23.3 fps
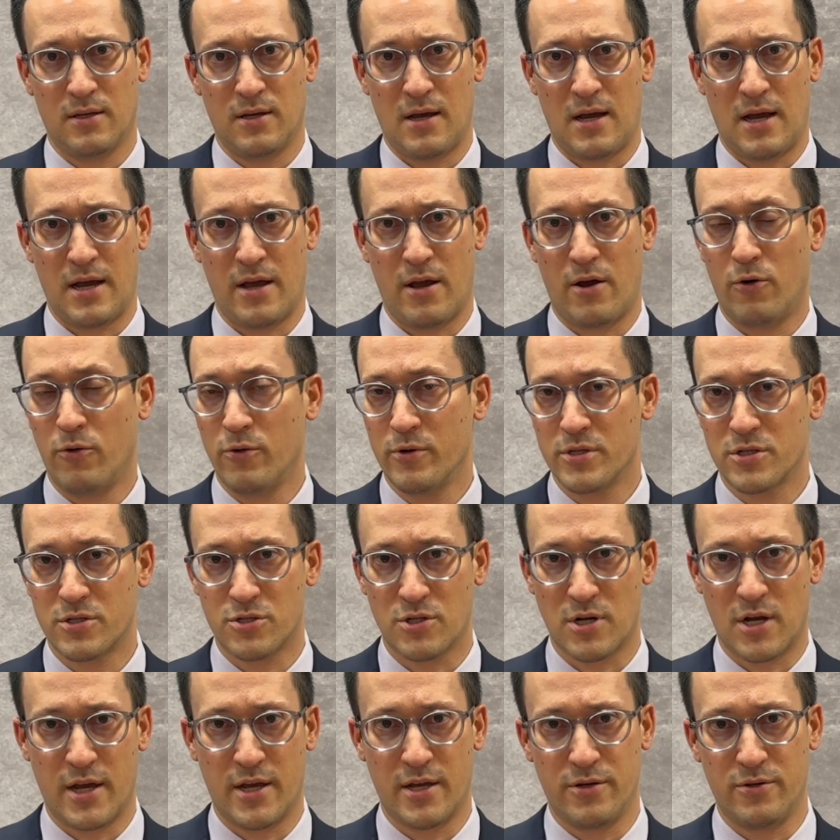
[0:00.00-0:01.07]
I always
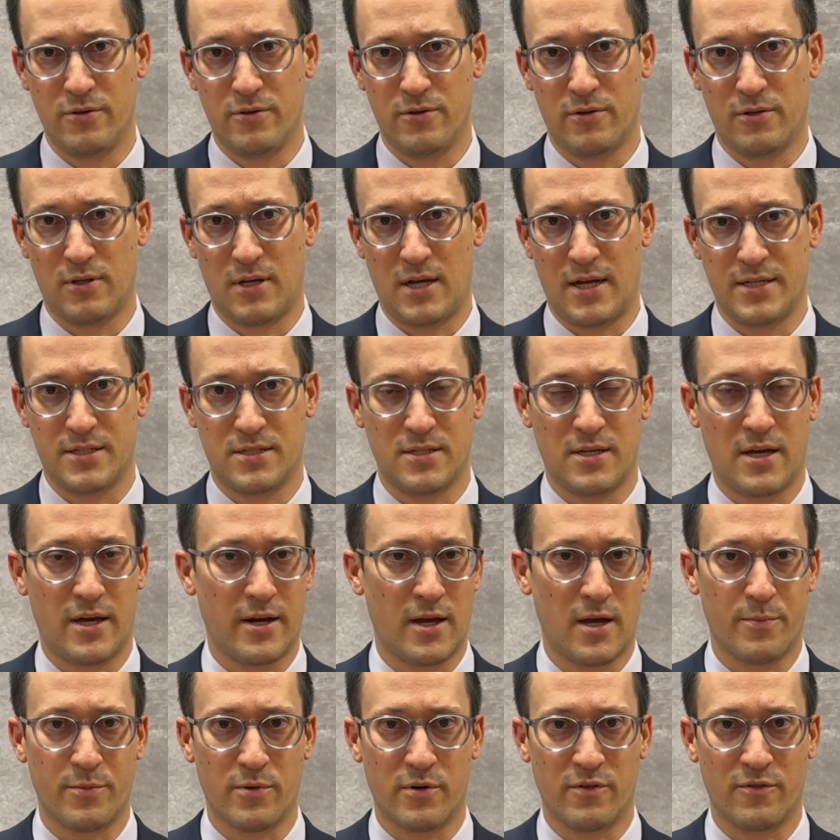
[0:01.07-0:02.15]
try and utilize
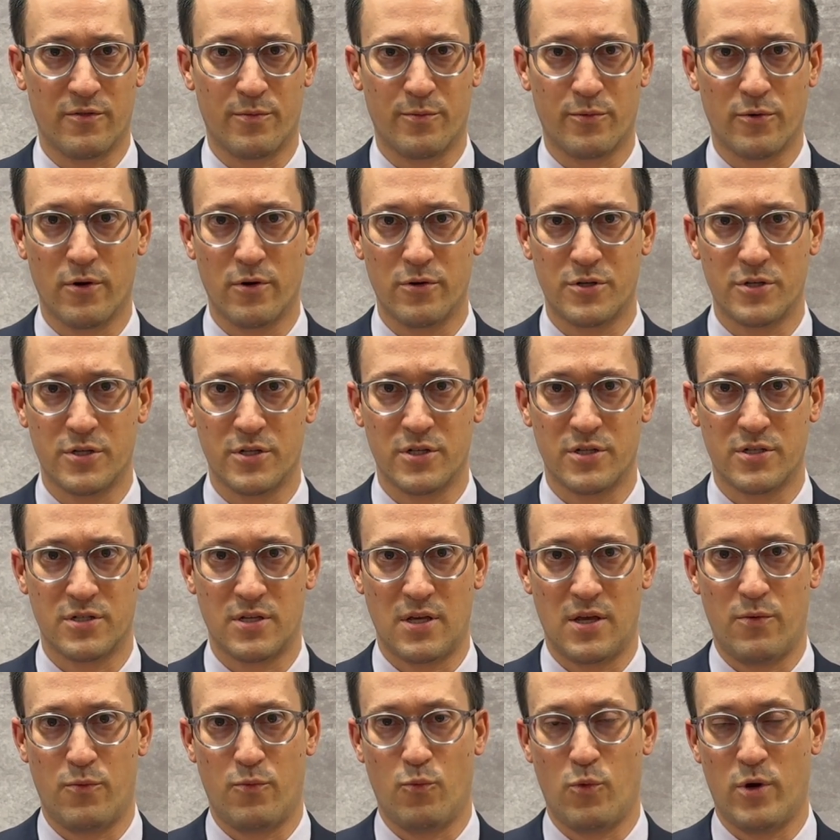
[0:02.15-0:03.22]
non-operative approaches,
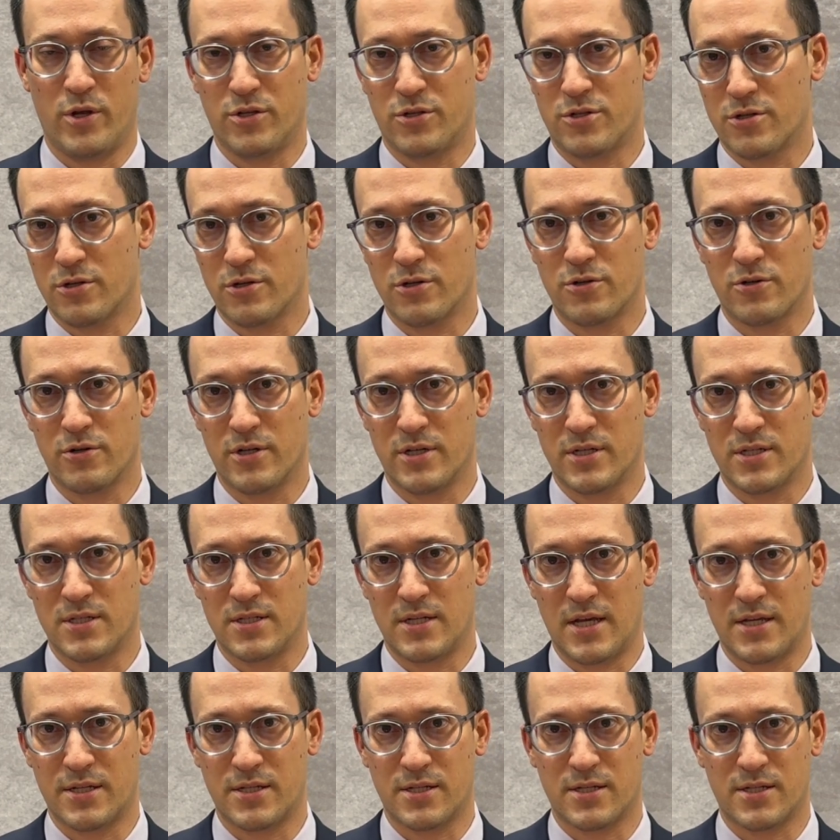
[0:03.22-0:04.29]
and when surgery is
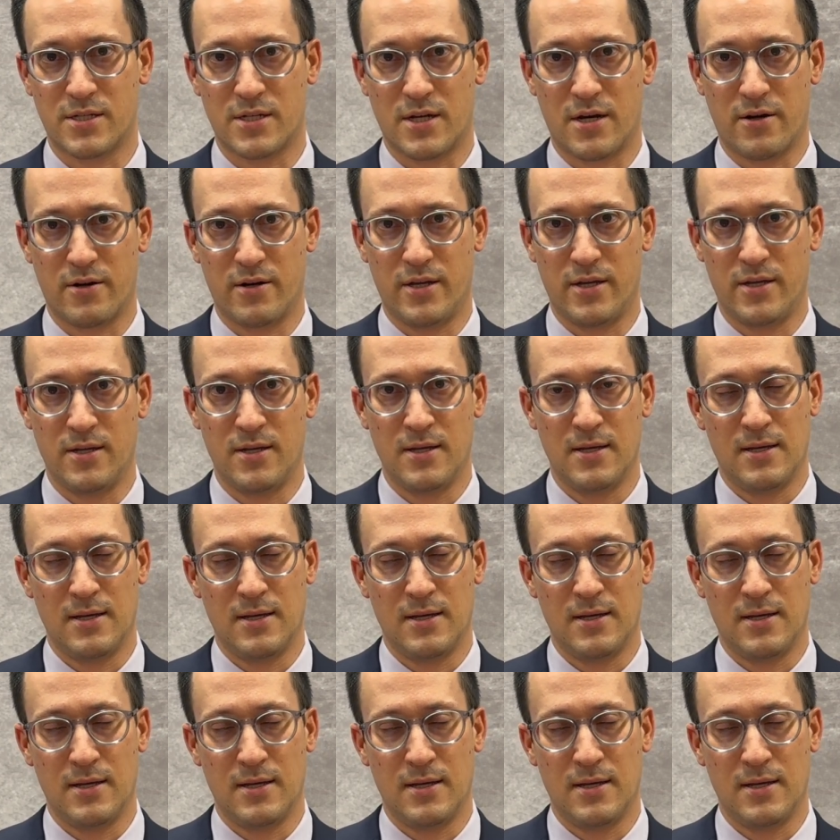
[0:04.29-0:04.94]
necessary,